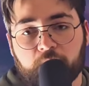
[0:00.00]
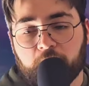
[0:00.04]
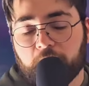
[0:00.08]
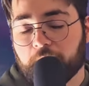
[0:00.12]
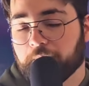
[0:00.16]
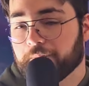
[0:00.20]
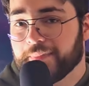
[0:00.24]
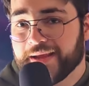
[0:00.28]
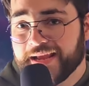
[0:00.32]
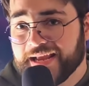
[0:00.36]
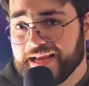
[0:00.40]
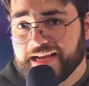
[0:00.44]

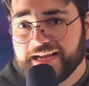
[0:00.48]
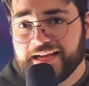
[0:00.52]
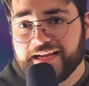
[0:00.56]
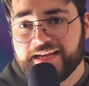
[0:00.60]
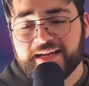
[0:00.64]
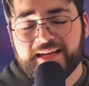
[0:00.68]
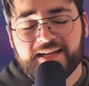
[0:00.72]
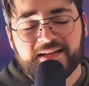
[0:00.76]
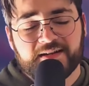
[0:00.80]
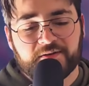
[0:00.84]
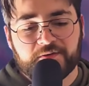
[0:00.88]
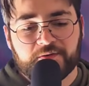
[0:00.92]

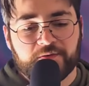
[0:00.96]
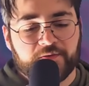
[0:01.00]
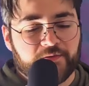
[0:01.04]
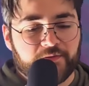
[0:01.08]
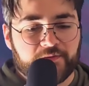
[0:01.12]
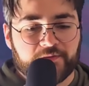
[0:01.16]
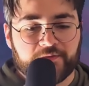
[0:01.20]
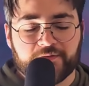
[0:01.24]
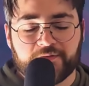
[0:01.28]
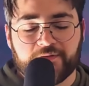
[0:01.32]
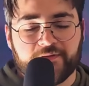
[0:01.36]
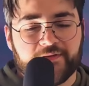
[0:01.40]
made
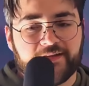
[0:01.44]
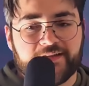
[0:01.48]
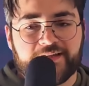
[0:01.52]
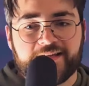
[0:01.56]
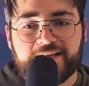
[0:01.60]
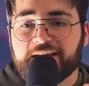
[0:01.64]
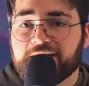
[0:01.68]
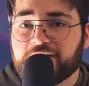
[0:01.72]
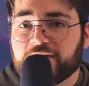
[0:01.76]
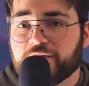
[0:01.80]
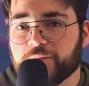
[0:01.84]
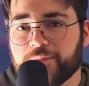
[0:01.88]
or
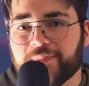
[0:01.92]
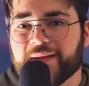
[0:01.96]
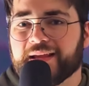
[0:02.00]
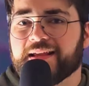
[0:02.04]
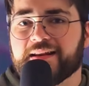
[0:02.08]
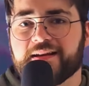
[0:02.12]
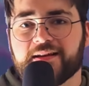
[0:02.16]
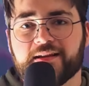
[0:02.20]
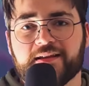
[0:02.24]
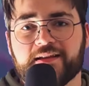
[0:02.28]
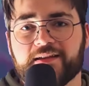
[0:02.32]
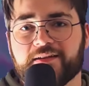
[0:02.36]

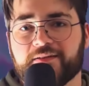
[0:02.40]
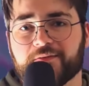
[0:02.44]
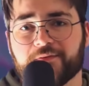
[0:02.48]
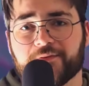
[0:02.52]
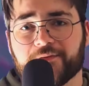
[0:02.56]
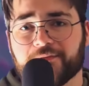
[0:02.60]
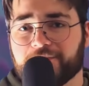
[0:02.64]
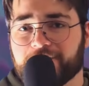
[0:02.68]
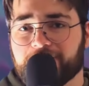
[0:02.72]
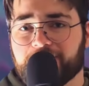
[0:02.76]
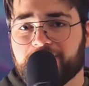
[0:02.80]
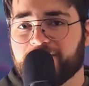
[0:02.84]
incubated
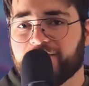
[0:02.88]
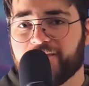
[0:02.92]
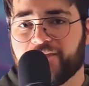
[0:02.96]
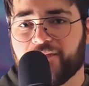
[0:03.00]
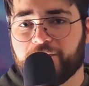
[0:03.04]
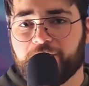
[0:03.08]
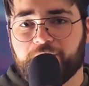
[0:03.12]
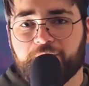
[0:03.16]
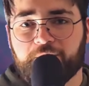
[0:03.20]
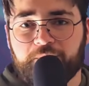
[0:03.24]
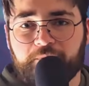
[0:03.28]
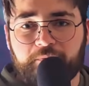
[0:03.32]
or
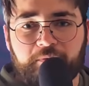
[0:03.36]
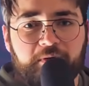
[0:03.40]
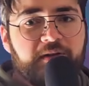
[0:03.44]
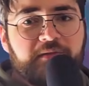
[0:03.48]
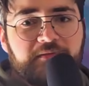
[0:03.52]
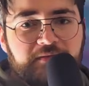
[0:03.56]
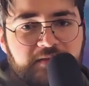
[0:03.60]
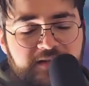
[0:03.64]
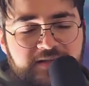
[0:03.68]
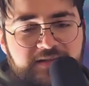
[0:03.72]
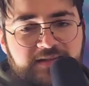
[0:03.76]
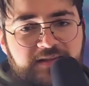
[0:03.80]

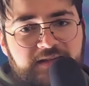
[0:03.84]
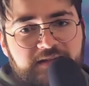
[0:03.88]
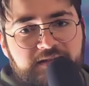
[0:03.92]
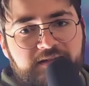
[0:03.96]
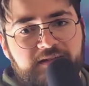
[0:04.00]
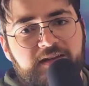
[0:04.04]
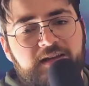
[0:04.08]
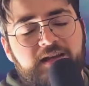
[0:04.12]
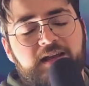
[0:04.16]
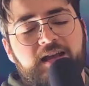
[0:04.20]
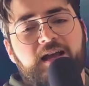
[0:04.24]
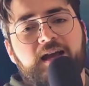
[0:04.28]
whatever this is
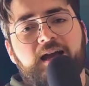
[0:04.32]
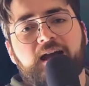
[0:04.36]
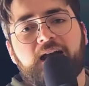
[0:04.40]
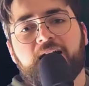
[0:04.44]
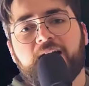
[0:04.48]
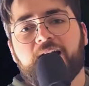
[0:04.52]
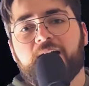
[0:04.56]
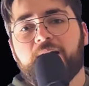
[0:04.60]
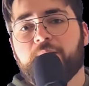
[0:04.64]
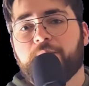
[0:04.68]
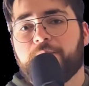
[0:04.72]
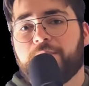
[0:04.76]

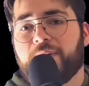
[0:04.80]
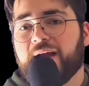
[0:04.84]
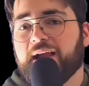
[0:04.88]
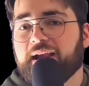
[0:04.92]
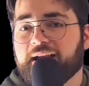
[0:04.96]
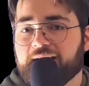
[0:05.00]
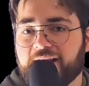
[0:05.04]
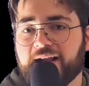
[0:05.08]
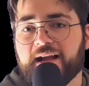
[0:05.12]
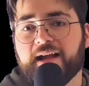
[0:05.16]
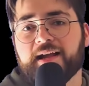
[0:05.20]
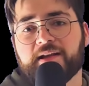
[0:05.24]
by a
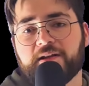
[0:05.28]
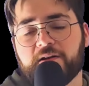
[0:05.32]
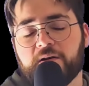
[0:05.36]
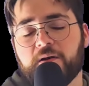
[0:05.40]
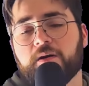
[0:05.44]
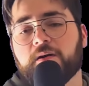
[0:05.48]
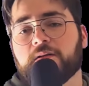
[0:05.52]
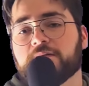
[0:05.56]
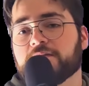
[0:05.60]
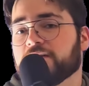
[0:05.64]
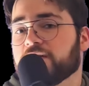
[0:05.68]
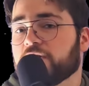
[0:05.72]
guy
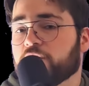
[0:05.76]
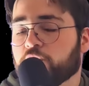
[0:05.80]
called